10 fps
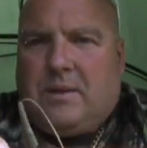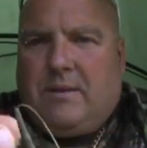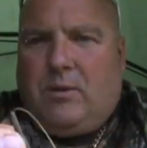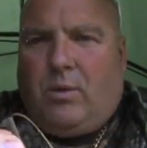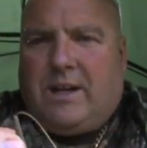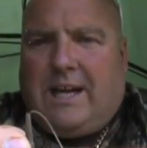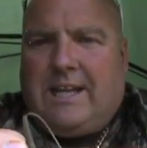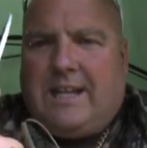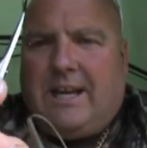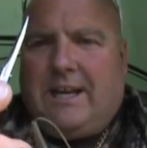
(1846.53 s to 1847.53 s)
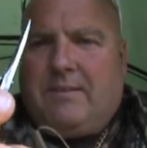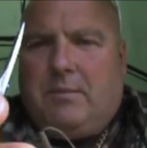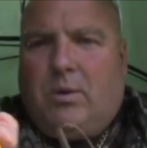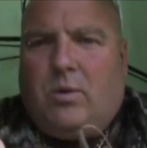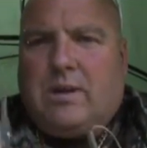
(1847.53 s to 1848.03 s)
If you want to cut it down even
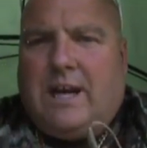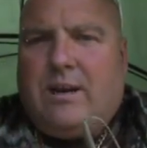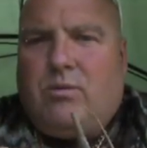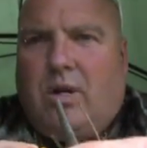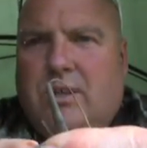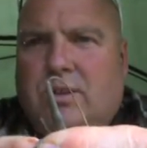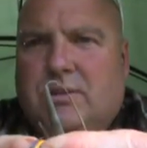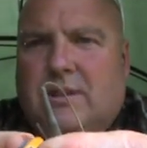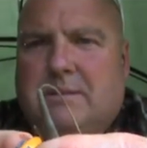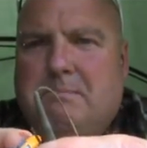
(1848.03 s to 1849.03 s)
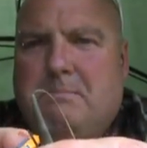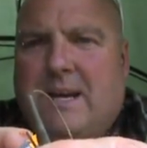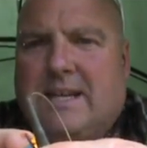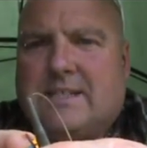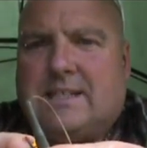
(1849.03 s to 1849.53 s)
more, cut it right off so it's
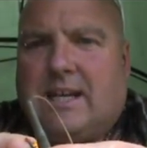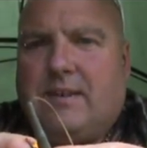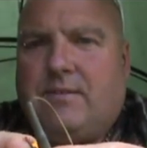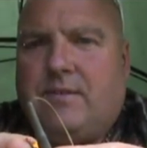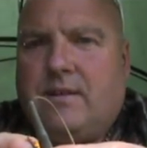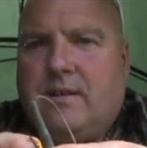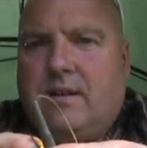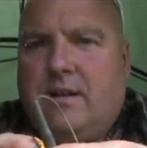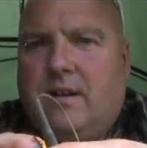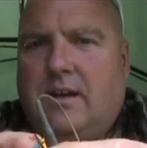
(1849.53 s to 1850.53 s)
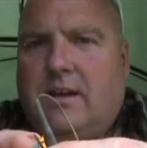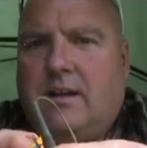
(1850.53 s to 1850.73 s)
mega safe. Look.